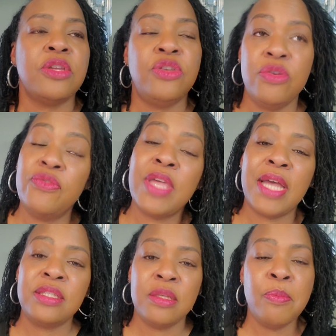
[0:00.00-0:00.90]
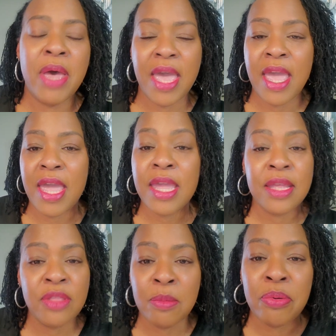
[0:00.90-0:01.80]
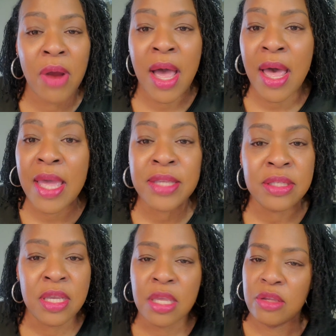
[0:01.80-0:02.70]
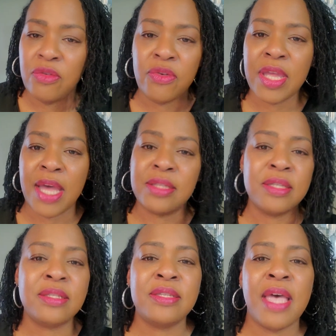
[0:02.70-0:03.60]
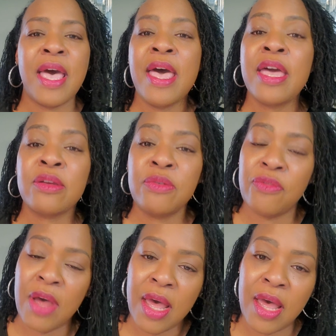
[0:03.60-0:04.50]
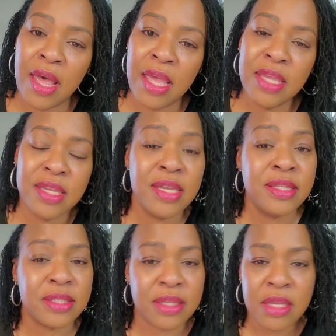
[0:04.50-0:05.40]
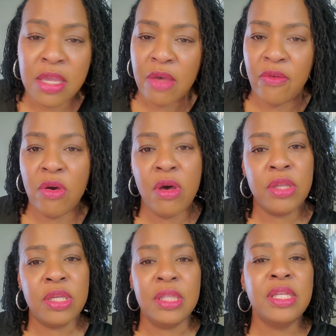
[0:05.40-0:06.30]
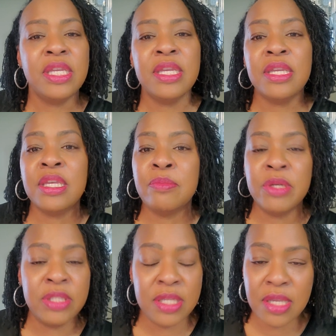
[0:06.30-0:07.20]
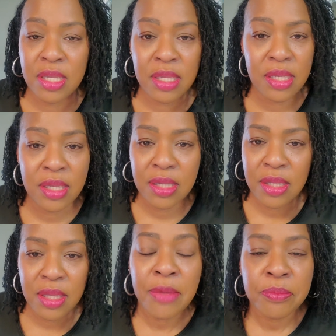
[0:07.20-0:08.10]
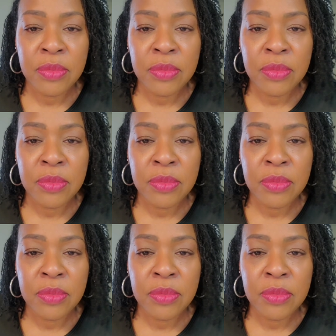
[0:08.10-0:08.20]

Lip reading: You've got to pay the price. You've got to sacrifice for your liberty.